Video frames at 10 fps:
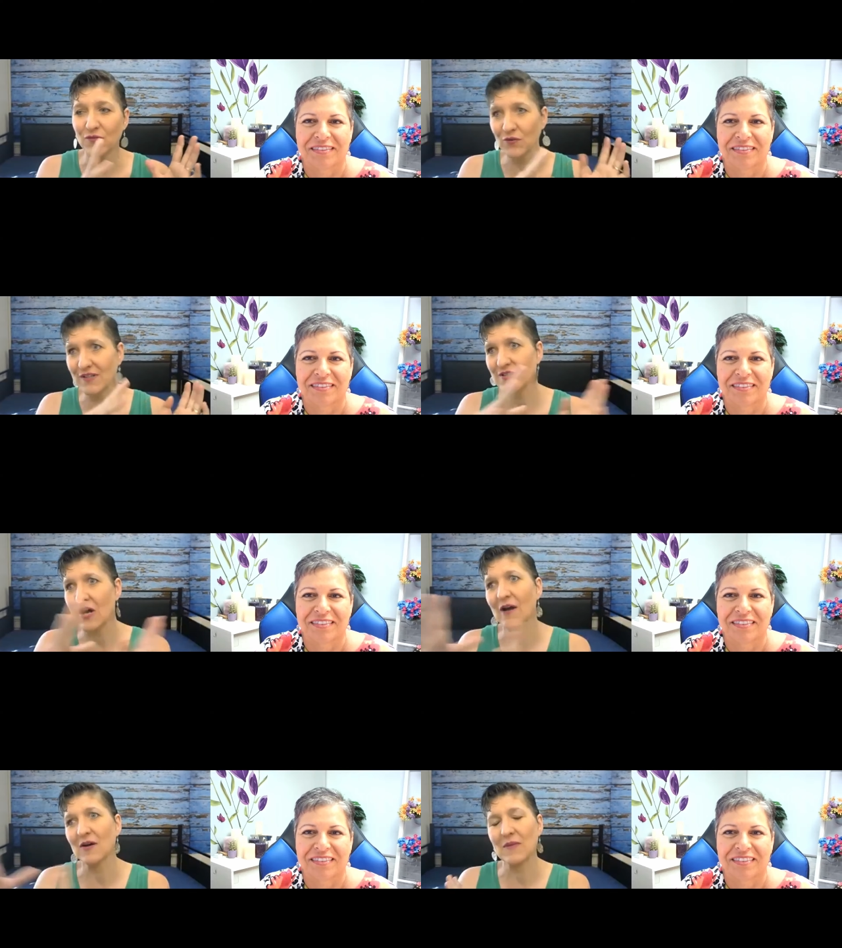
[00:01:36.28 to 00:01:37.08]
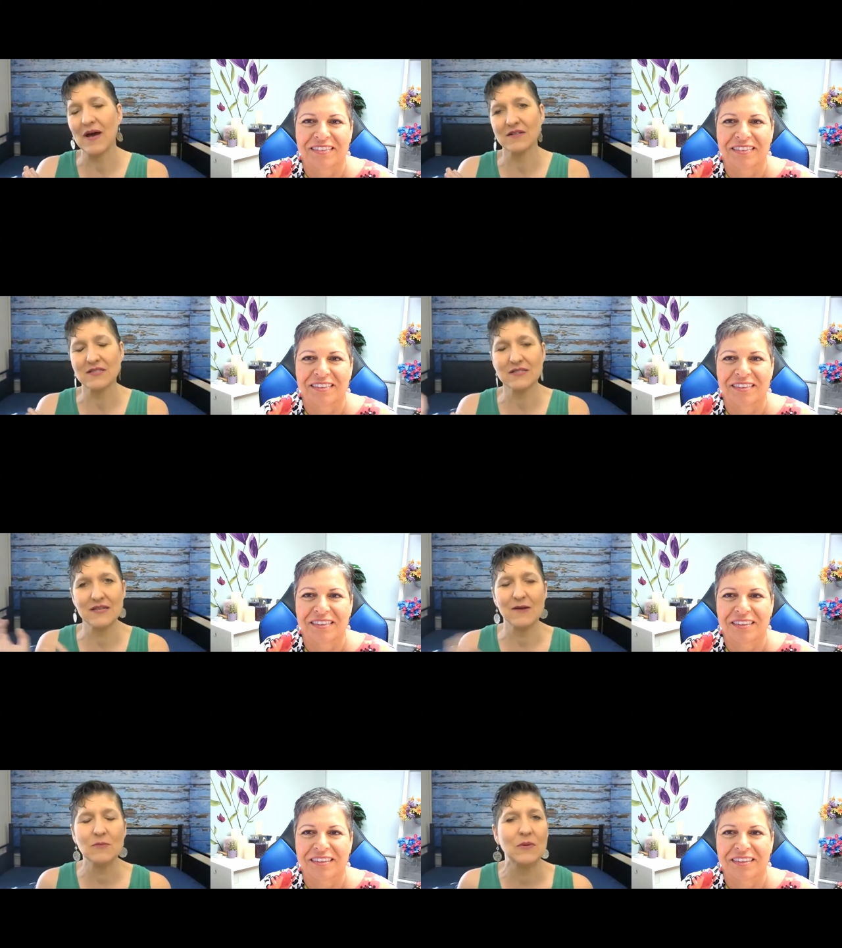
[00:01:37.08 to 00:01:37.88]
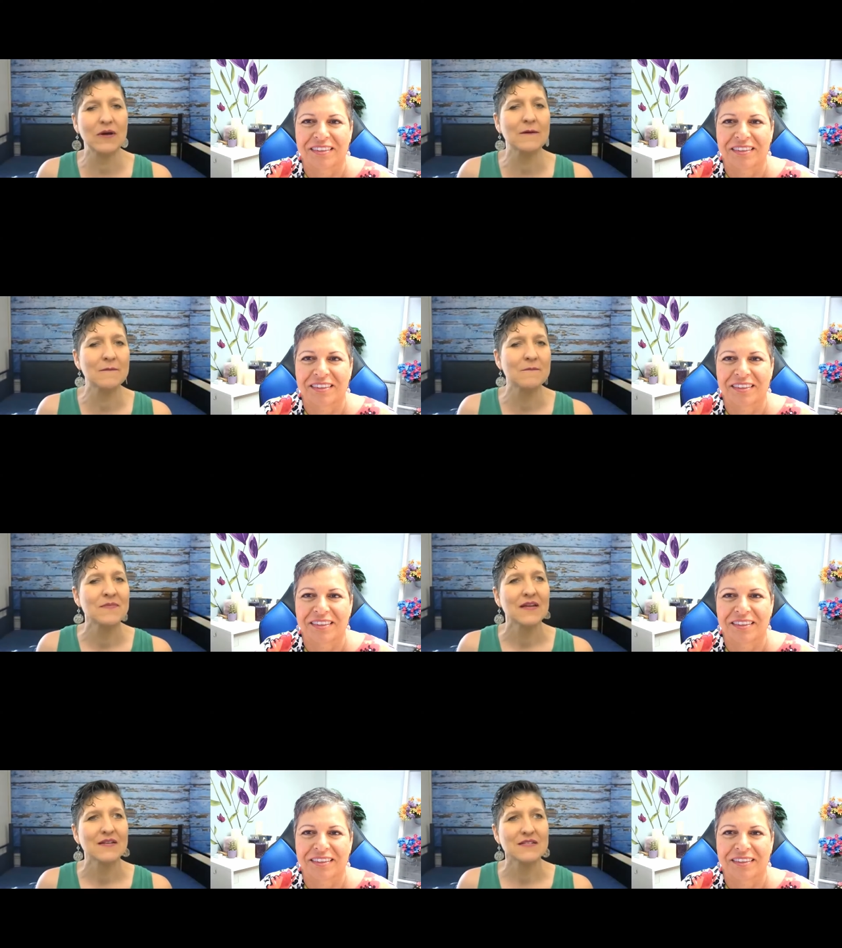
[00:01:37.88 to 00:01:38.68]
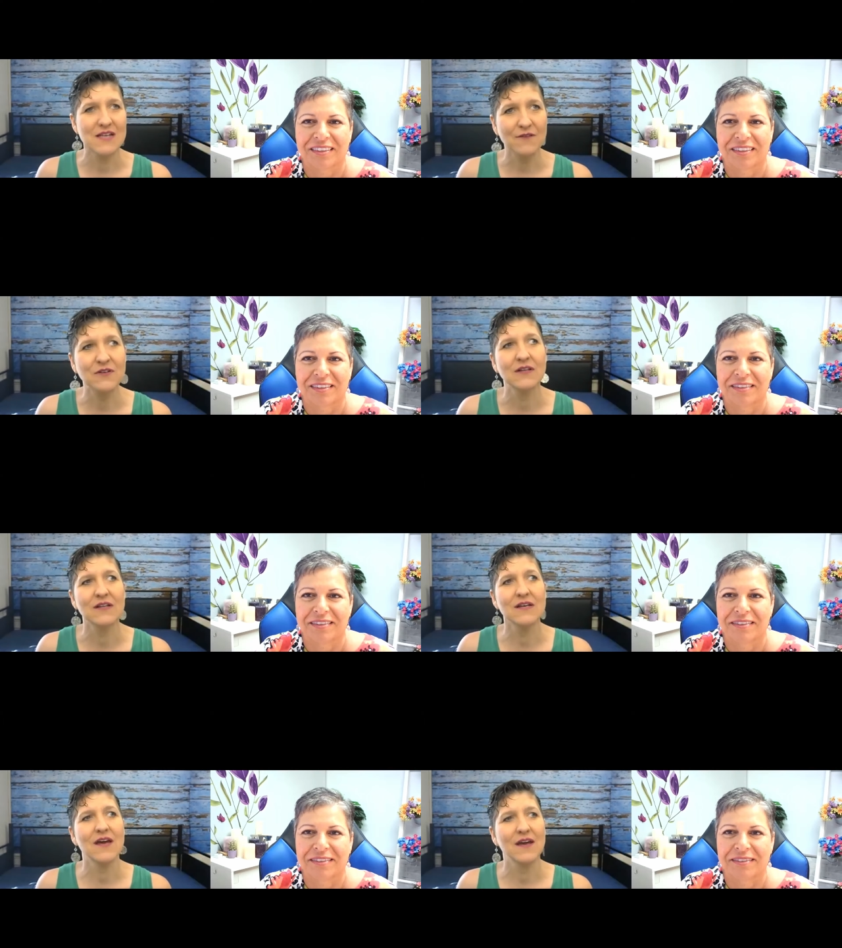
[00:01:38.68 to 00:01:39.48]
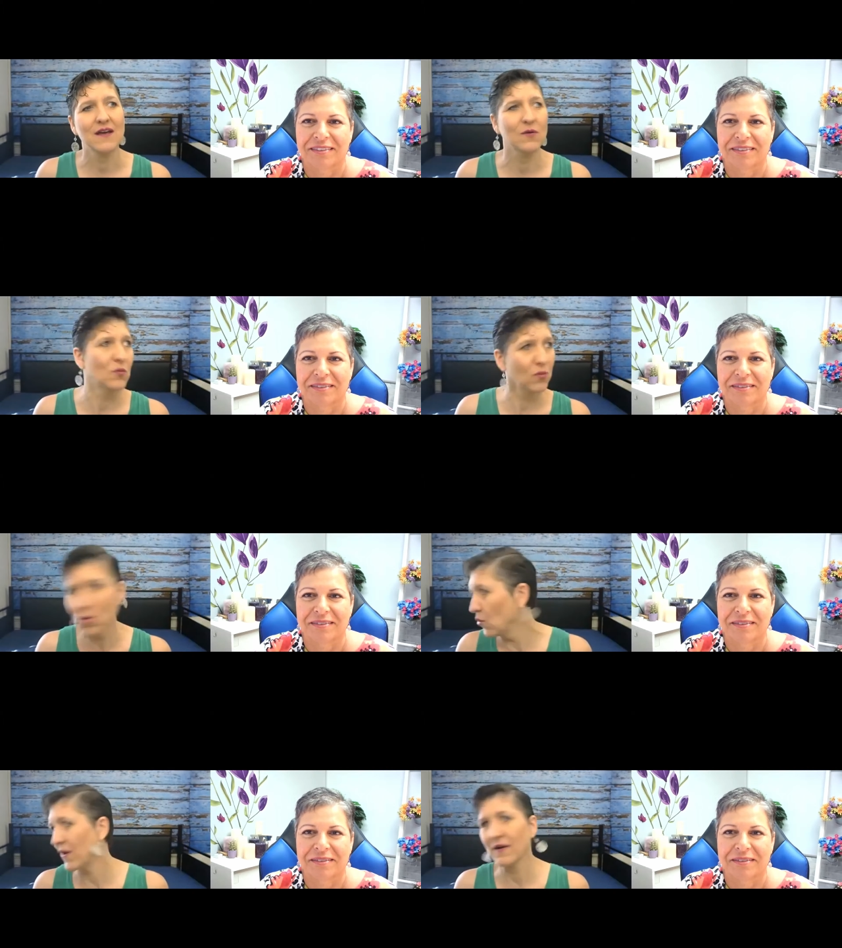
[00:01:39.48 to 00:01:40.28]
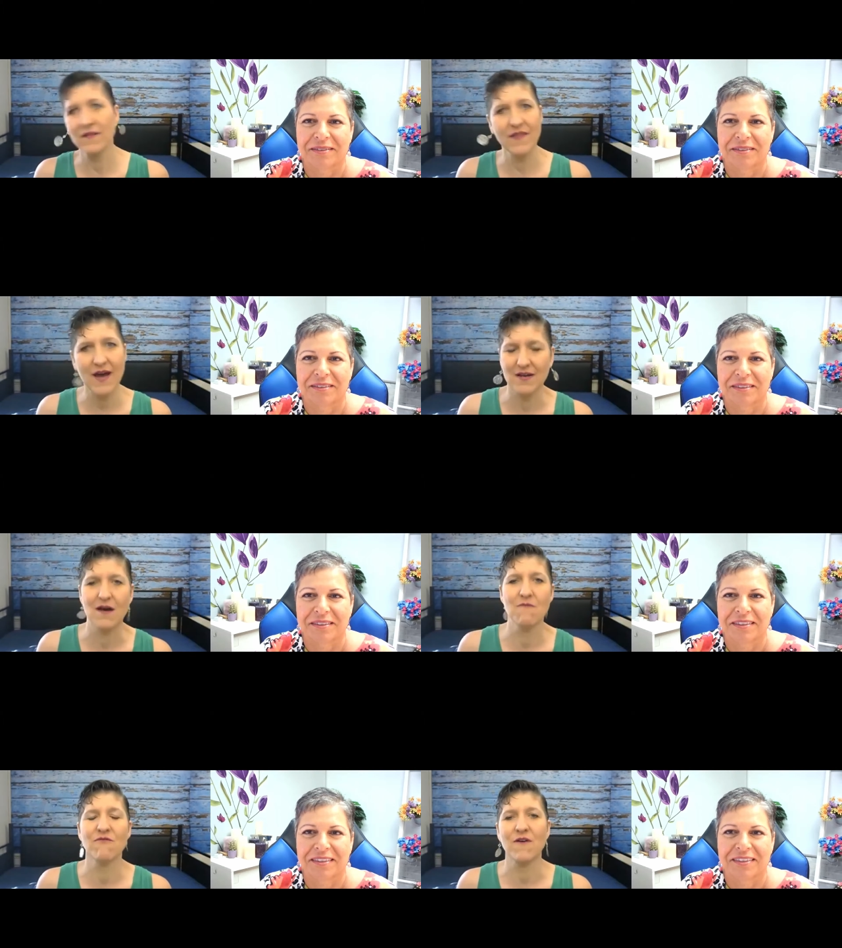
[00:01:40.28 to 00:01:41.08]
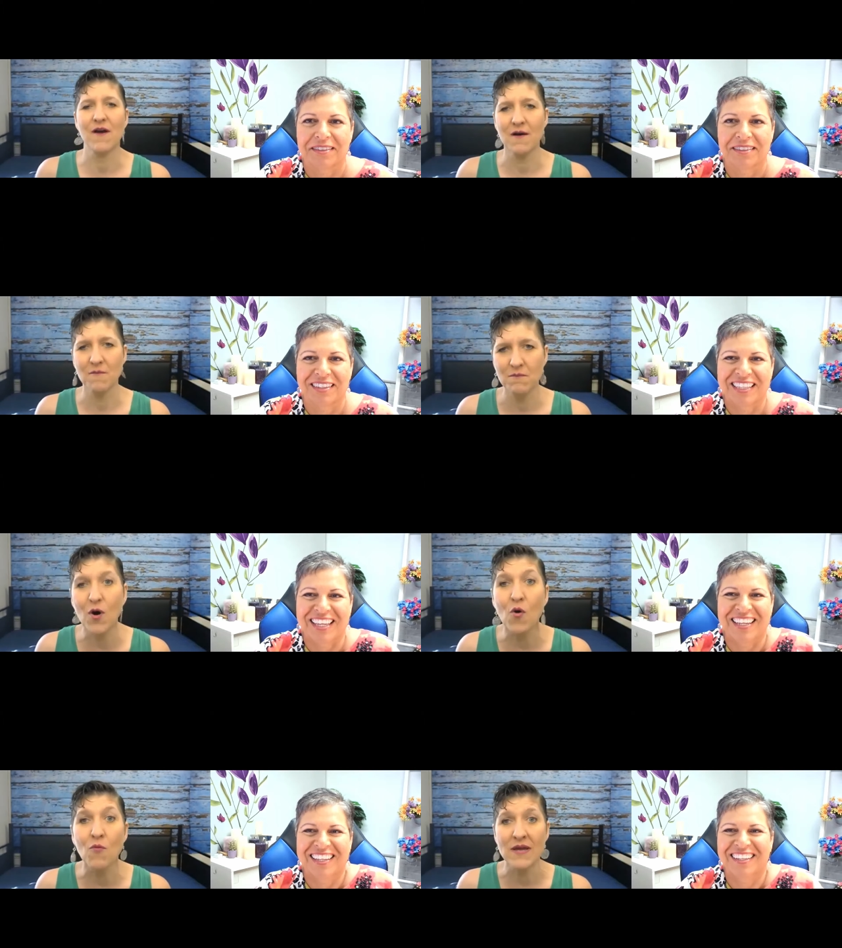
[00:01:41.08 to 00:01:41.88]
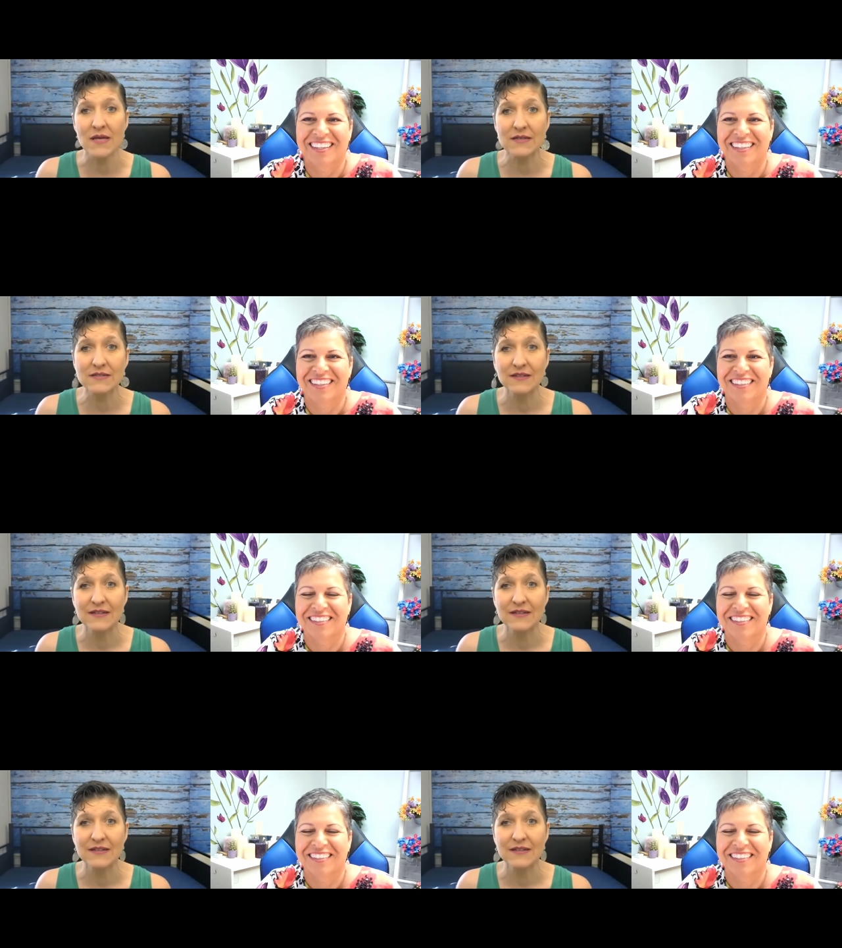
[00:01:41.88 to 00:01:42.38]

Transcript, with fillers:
Speaker 1: fully talk about today, but definitely a whoo, where did that come from moment.